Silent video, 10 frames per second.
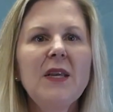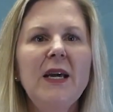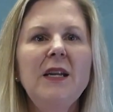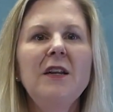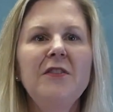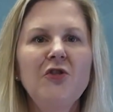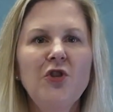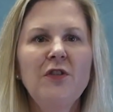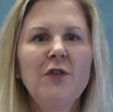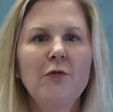And in
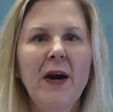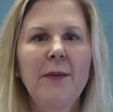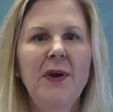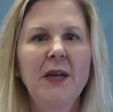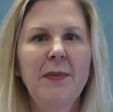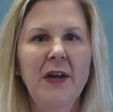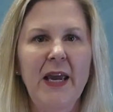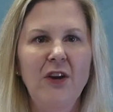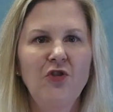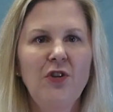addition to recommending
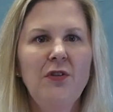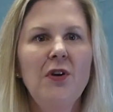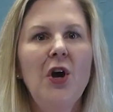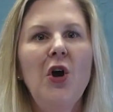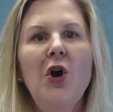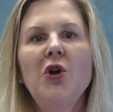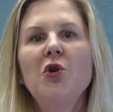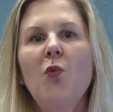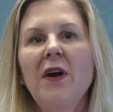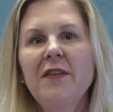medication,
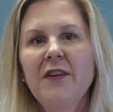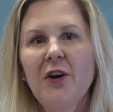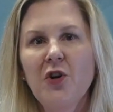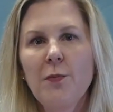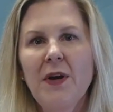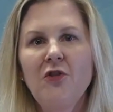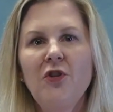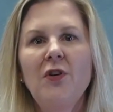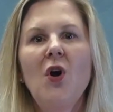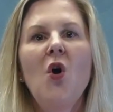you'll want to tell your
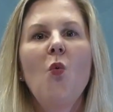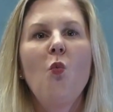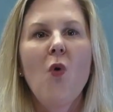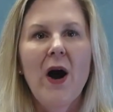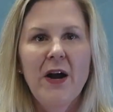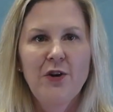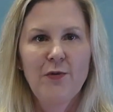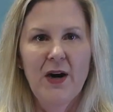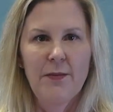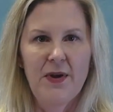patient why you
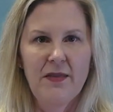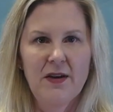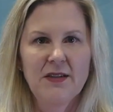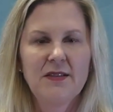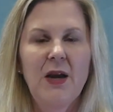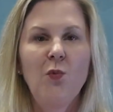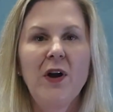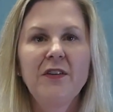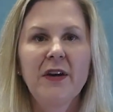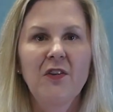recommend this and
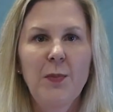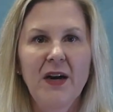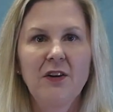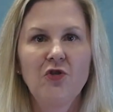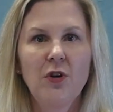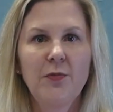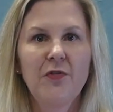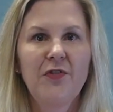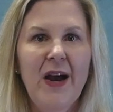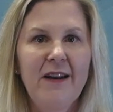what to expect in terms
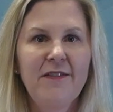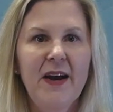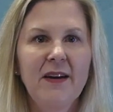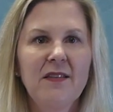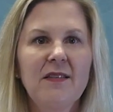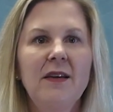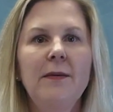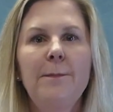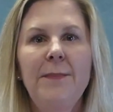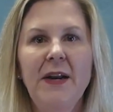of side effects,
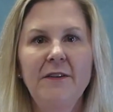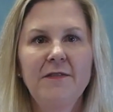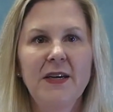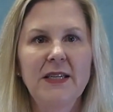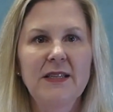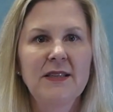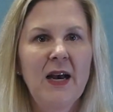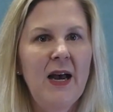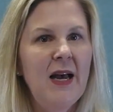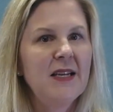benefits,
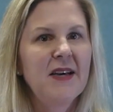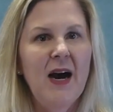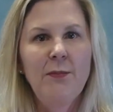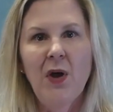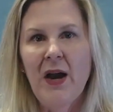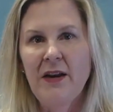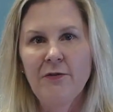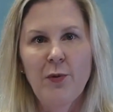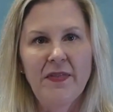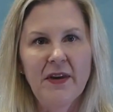timeline
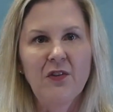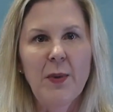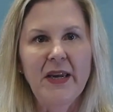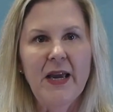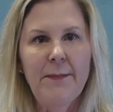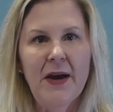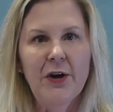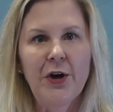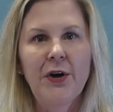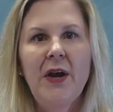of when things might get
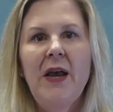better,